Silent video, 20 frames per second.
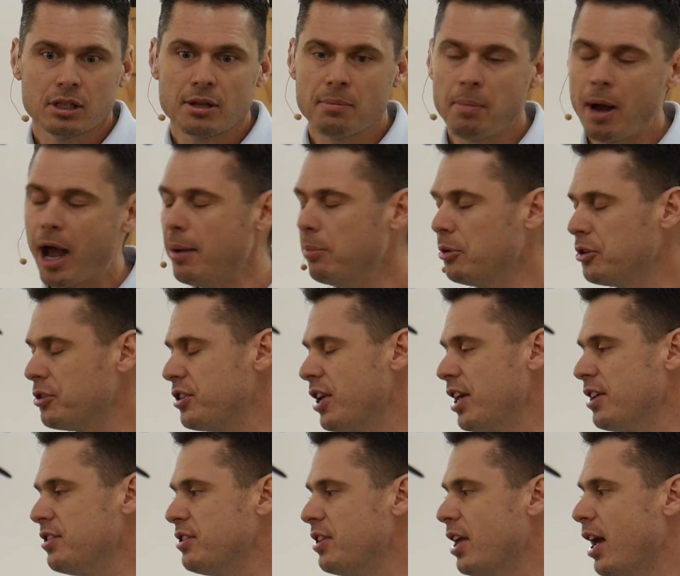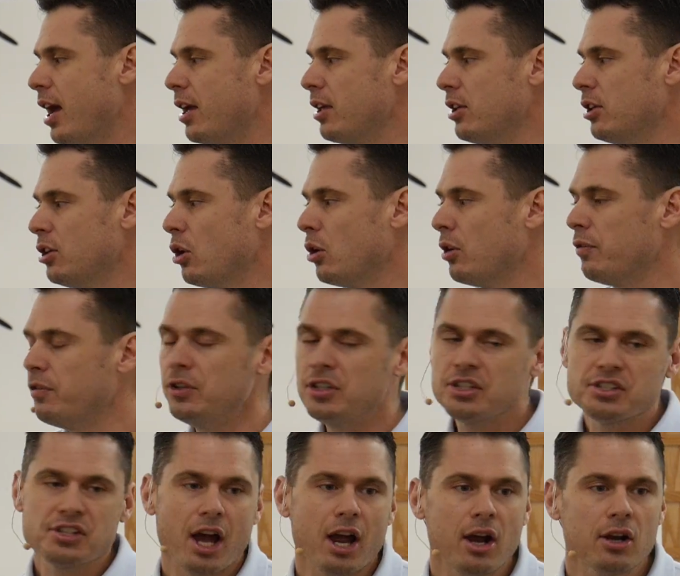The Bible says that, you know, if you
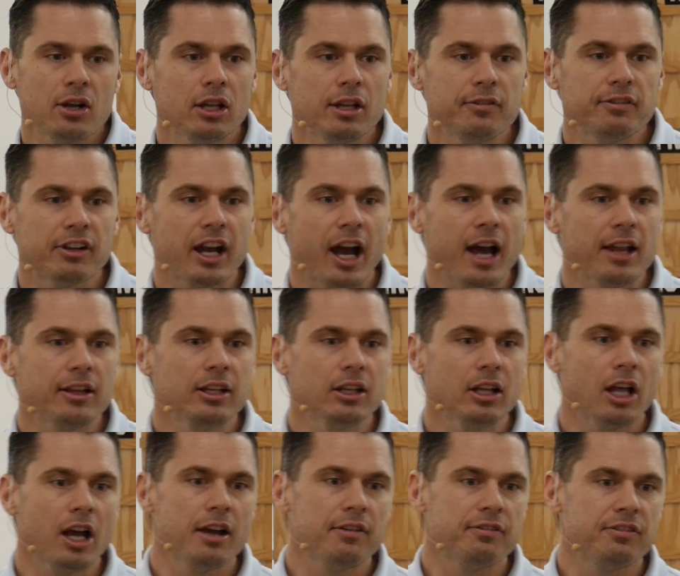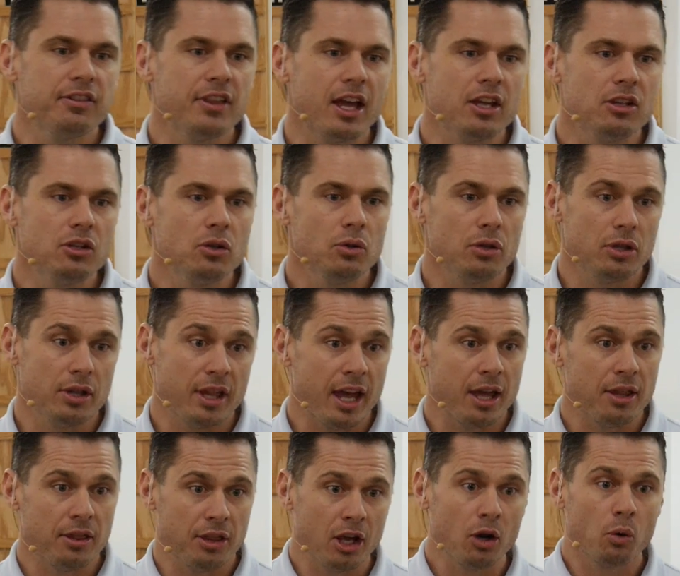desire to live a godly life,
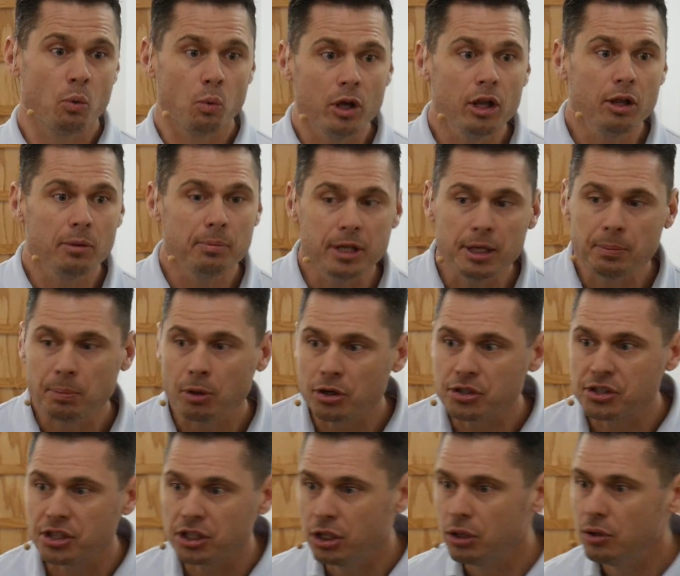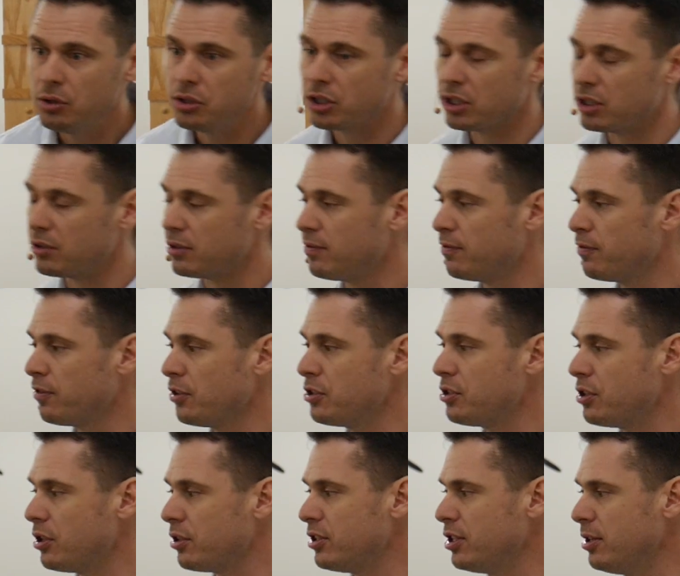that there will be persecution. 1
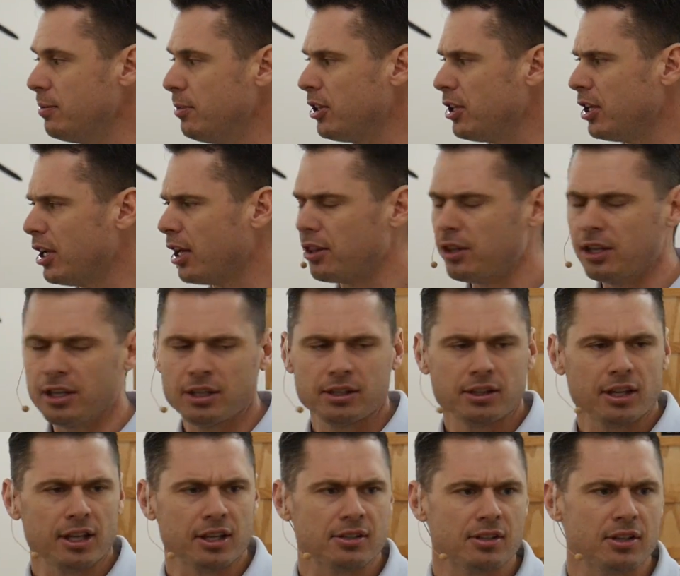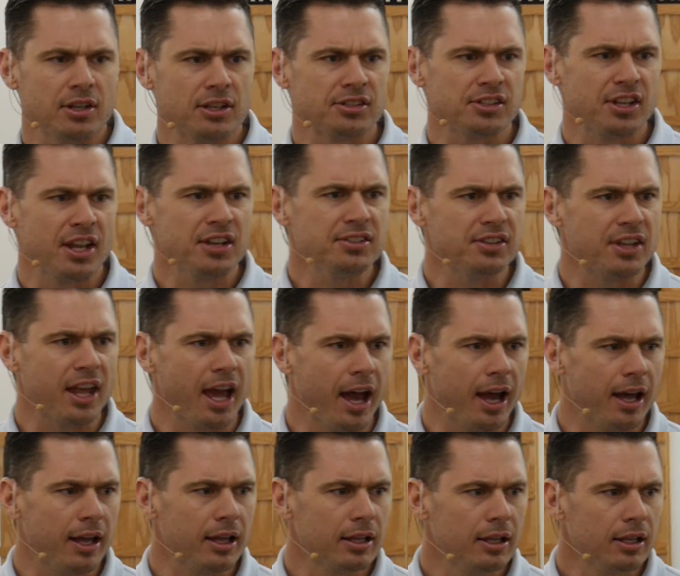Timothy, I think, that it says
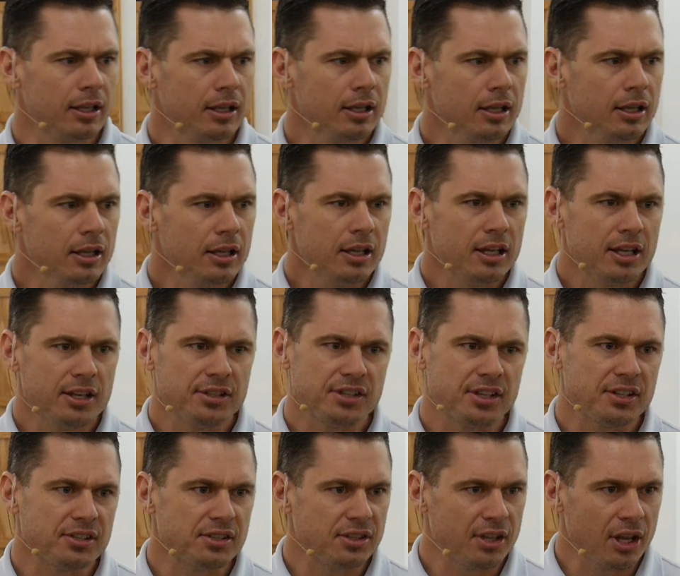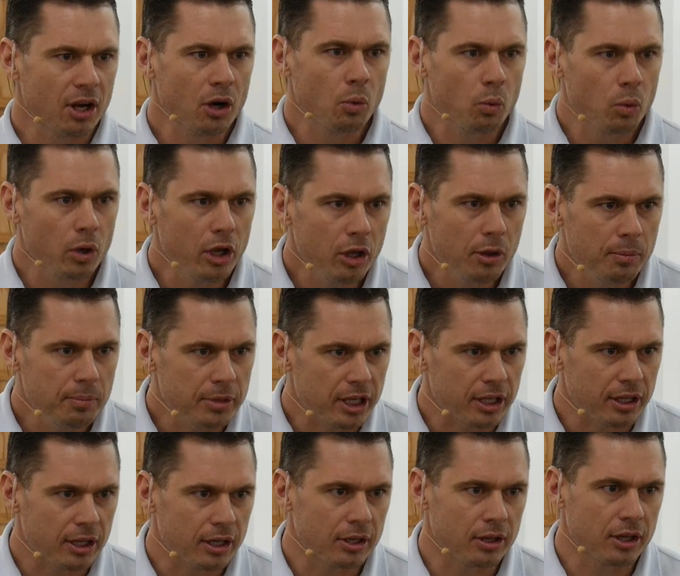that. It says there will
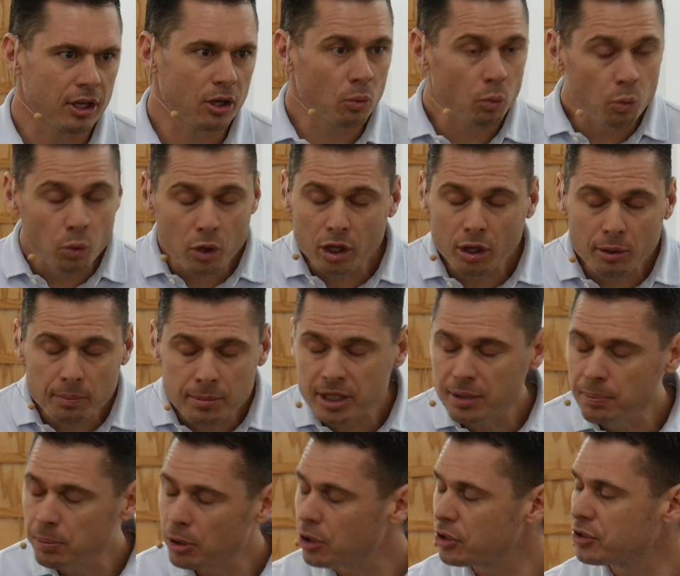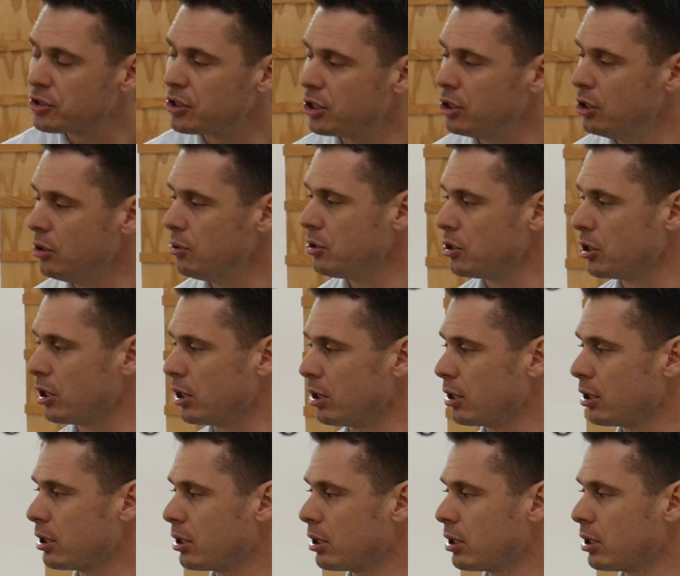be persecution.